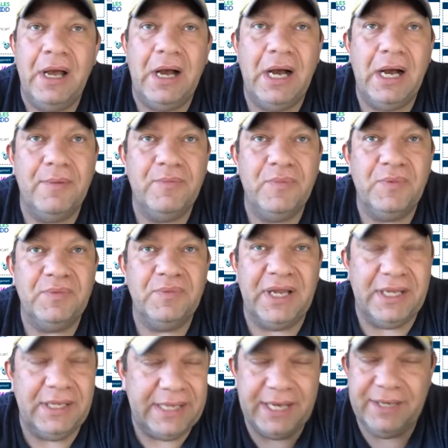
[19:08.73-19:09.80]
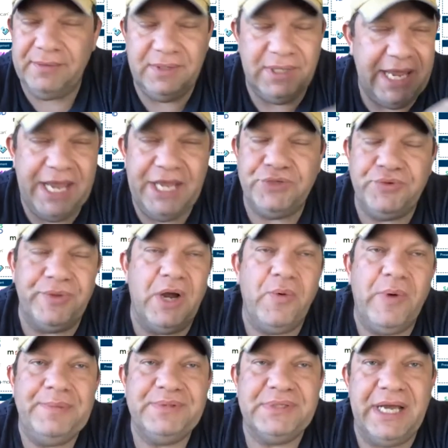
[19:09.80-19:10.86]
Again, engage with
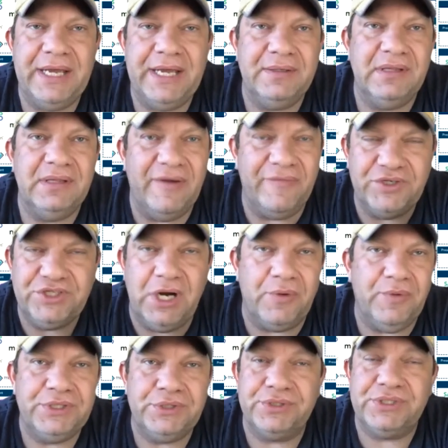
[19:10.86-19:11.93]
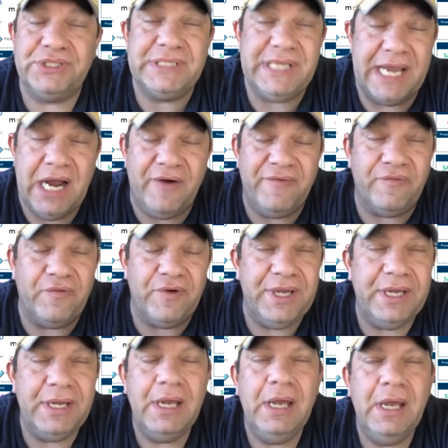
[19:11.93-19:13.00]
our website, leverage our resources. They are
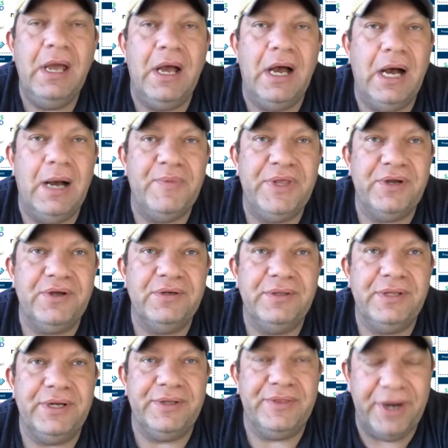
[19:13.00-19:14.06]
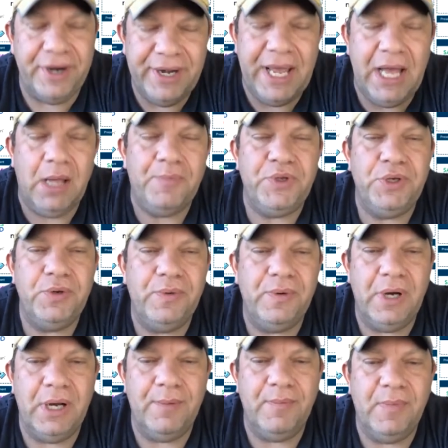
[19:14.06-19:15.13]
free. They're there to help
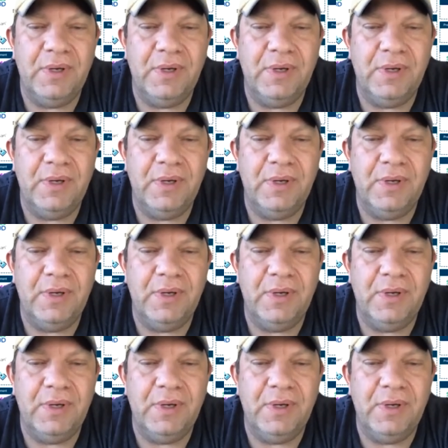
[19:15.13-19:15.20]
you